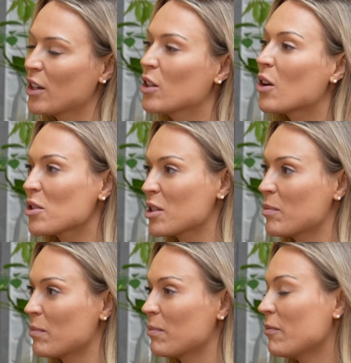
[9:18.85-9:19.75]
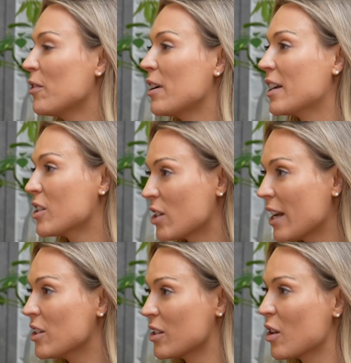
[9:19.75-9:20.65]
not just for
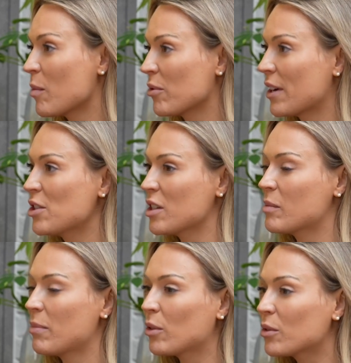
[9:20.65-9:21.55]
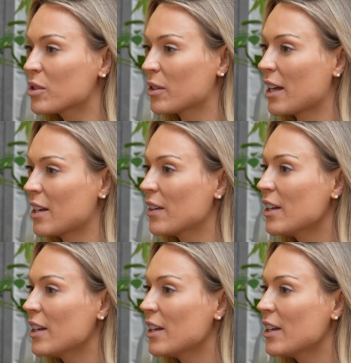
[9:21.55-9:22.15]
exchanges and operations, but also kind of